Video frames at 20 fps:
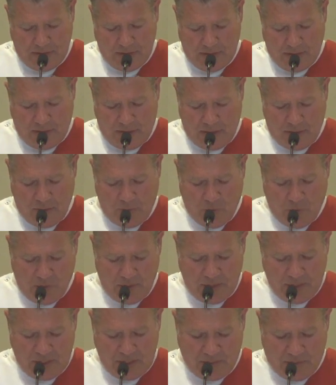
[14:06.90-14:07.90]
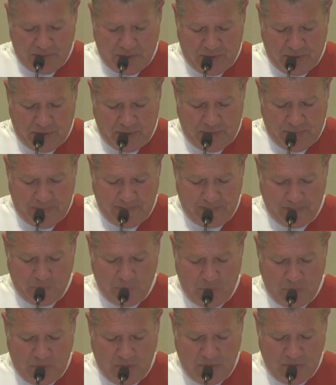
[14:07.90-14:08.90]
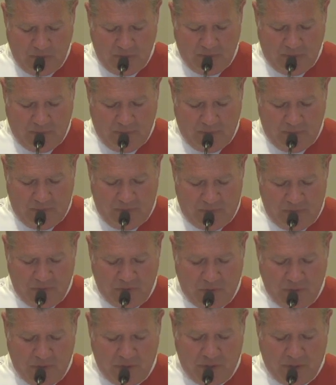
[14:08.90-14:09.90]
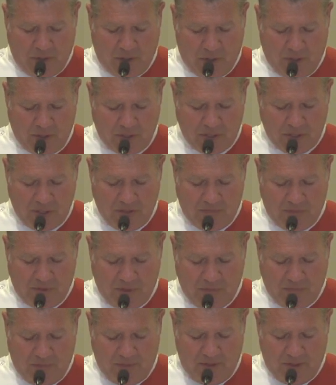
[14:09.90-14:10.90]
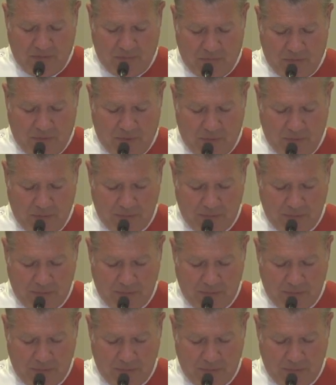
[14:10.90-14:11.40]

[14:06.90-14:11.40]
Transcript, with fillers: Come, Holy Spirit, fill the hearts of your faithful